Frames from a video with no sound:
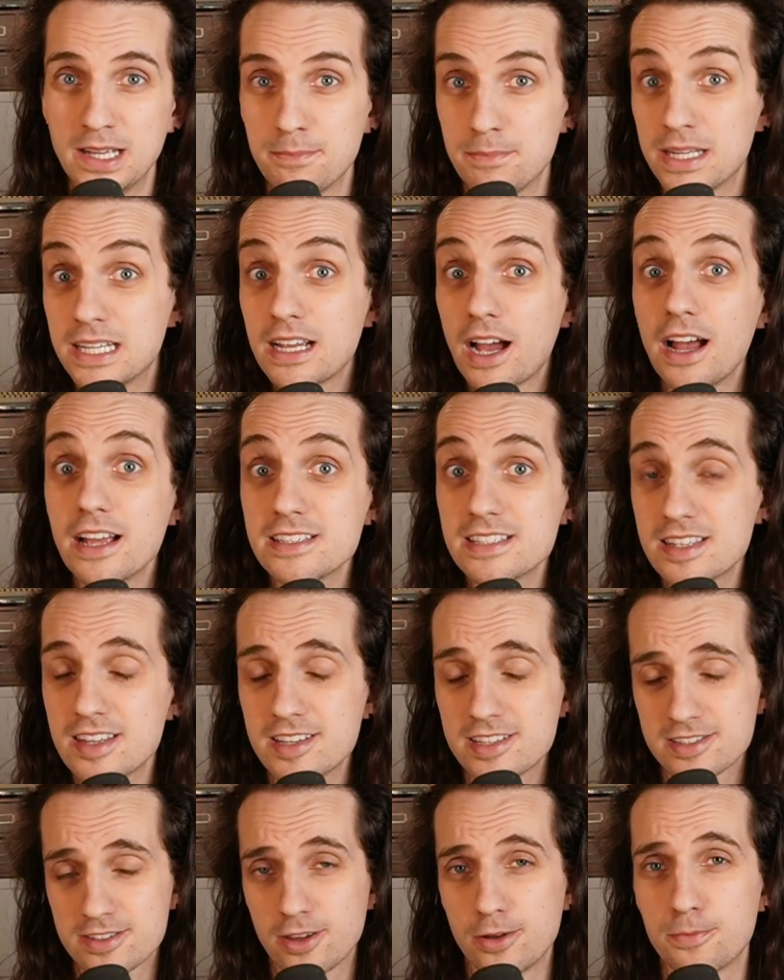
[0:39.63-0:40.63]
Because
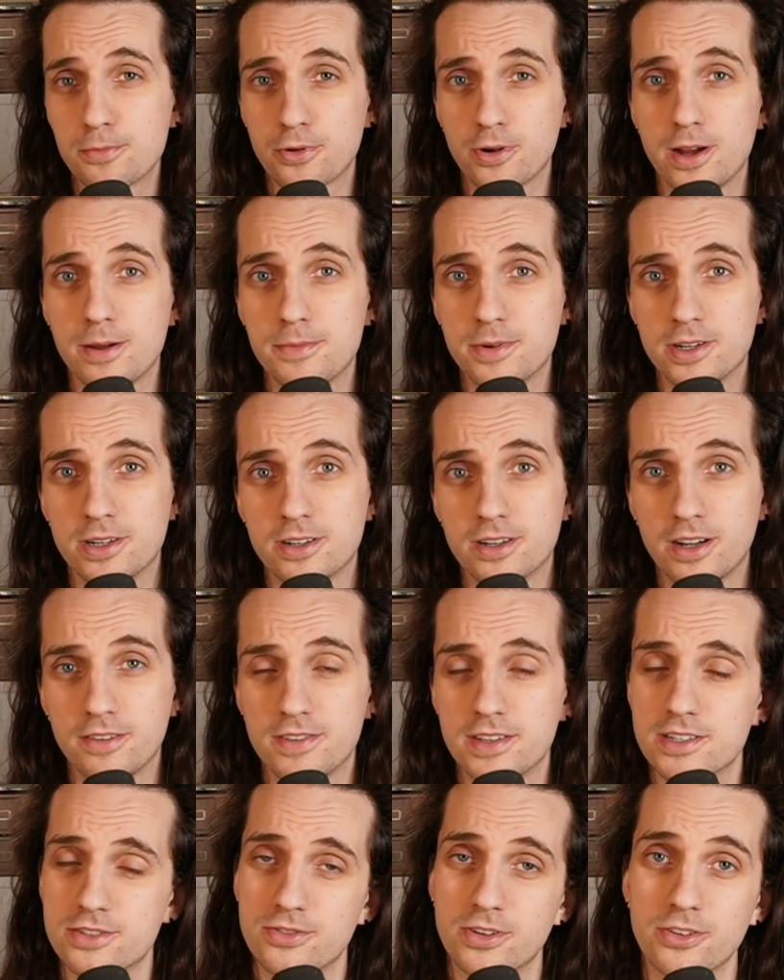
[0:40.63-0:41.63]
this slope parameter of
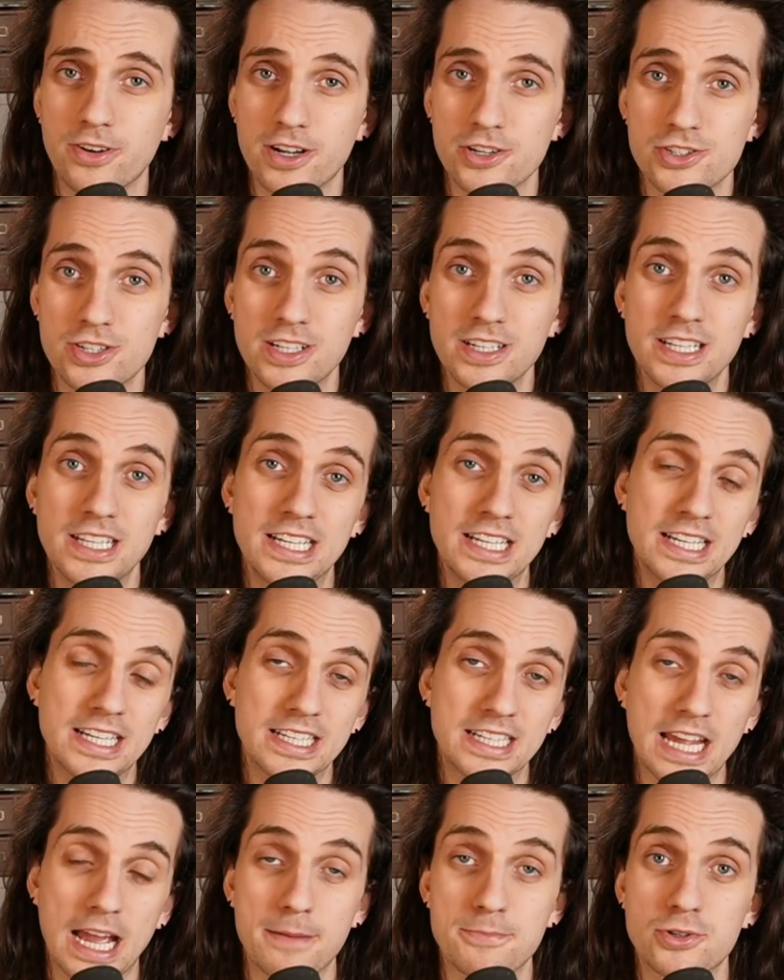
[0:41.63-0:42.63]
this regression
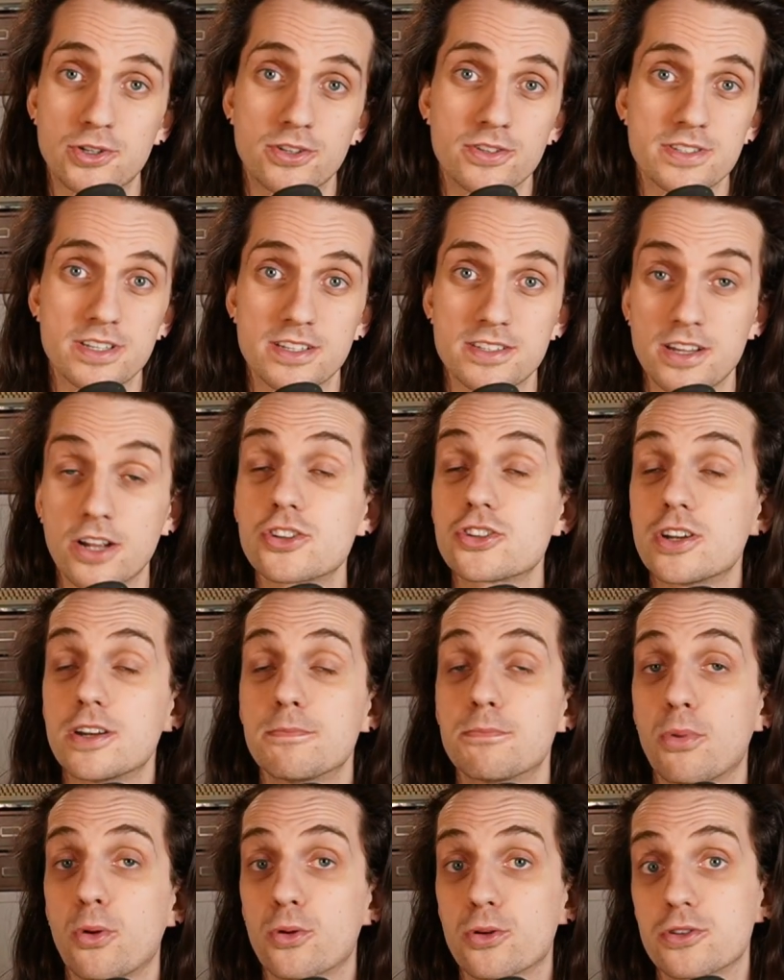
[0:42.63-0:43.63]
captures such an
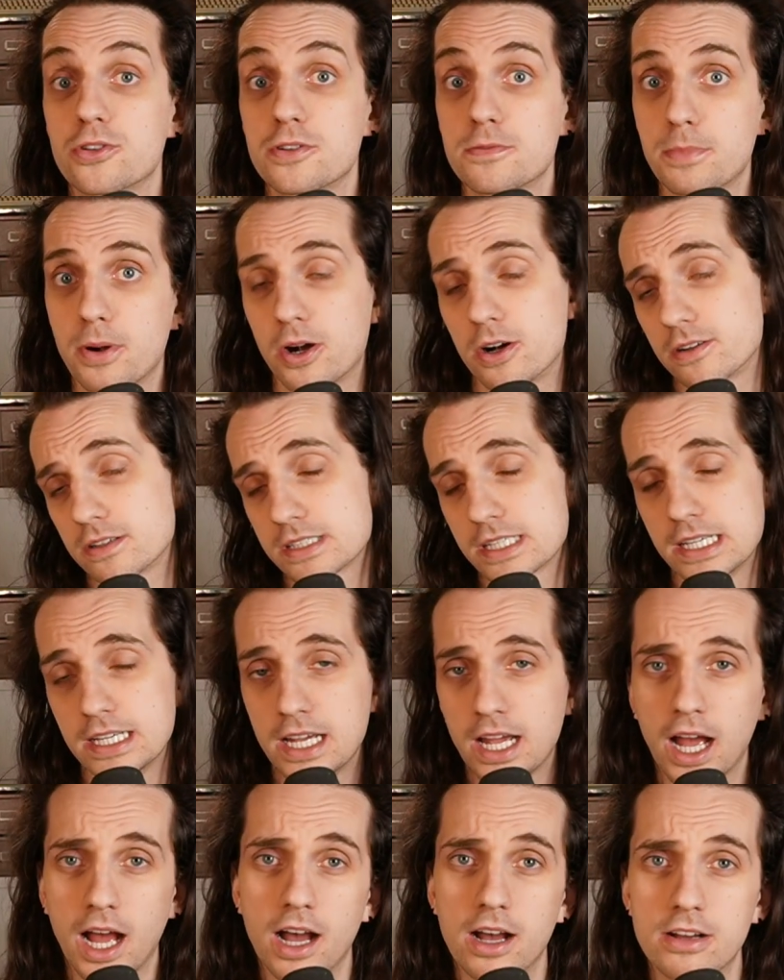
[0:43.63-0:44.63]
important part
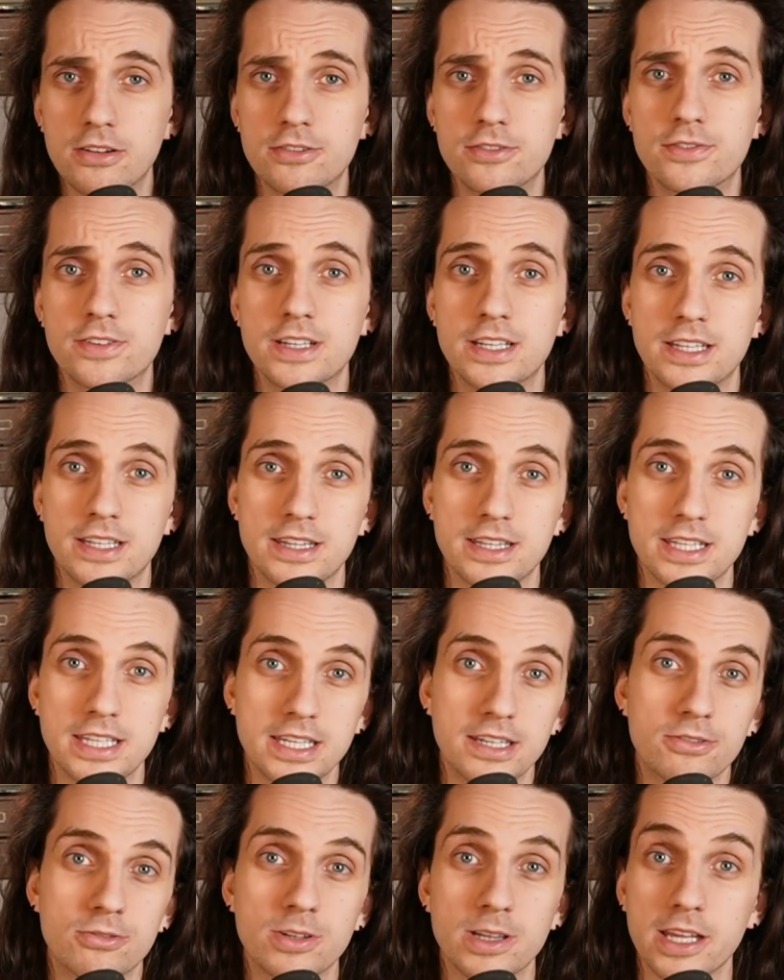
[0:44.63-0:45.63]
of
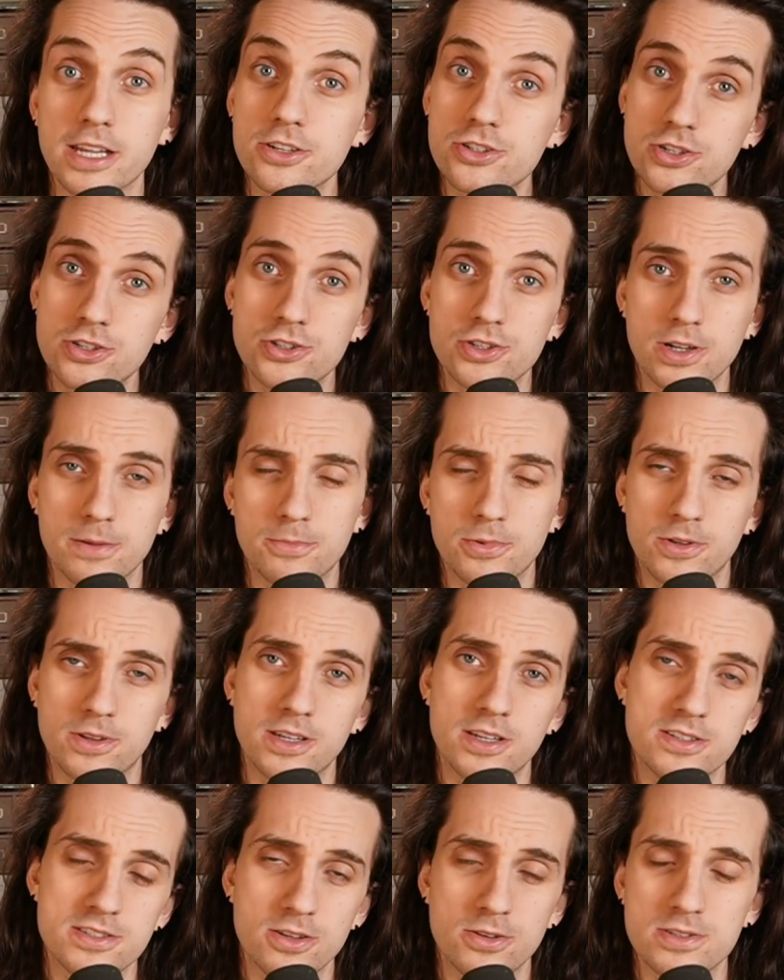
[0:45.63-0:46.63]
the relationship or
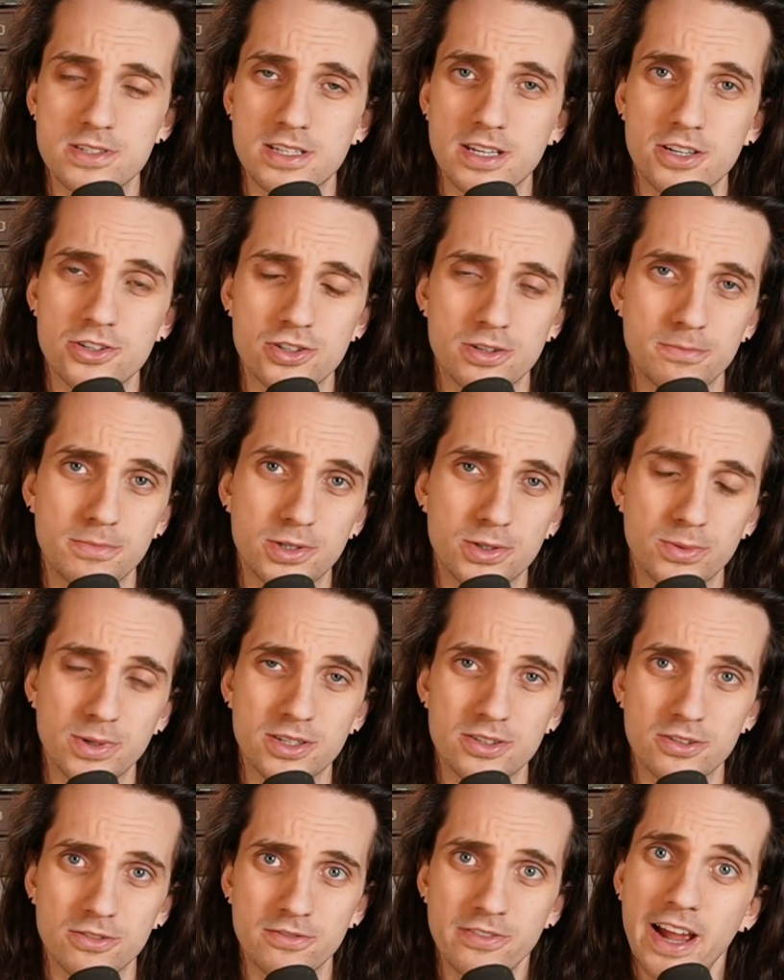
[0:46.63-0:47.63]
the association
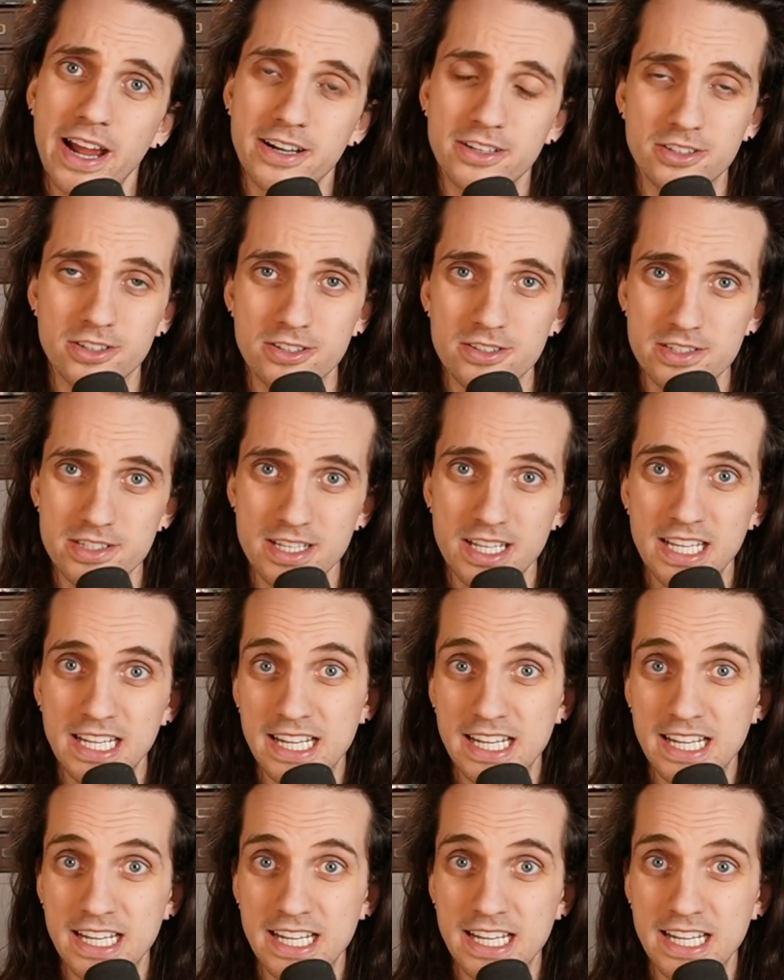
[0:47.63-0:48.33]
between two factors,